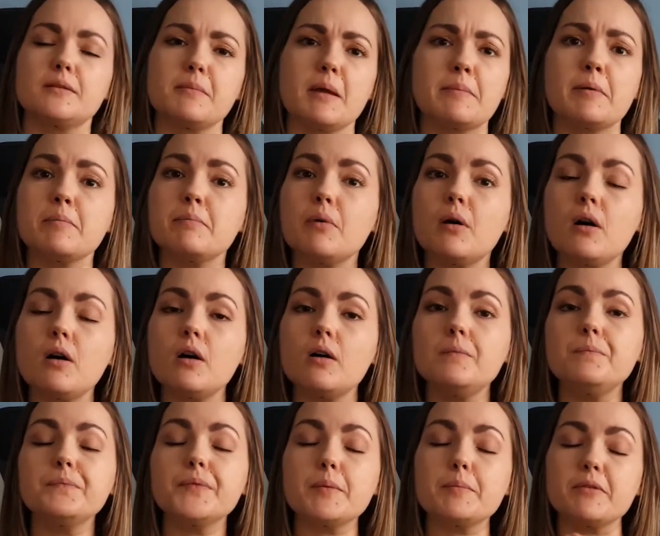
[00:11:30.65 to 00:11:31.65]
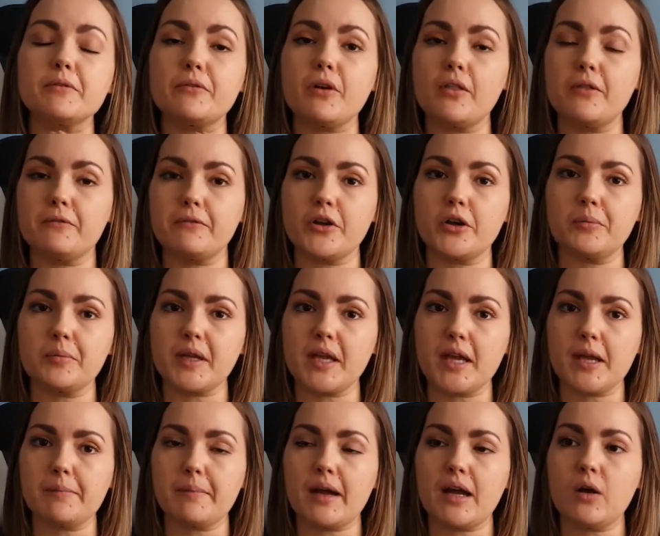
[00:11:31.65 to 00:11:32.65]
maybe more, before the film
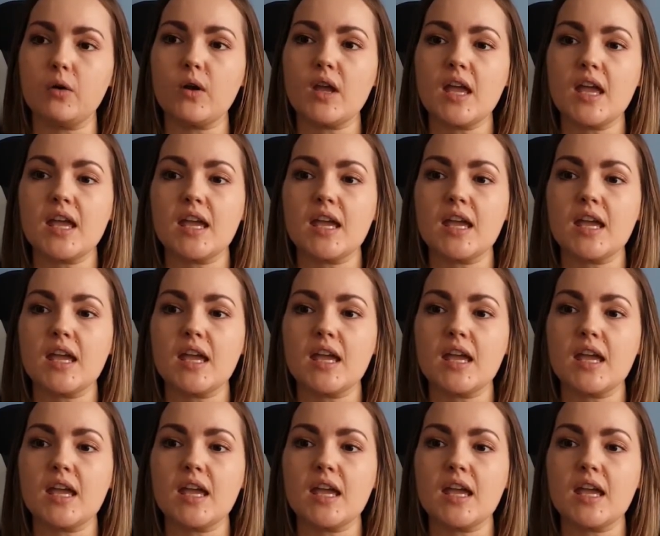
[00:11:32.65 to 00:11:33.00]
came out.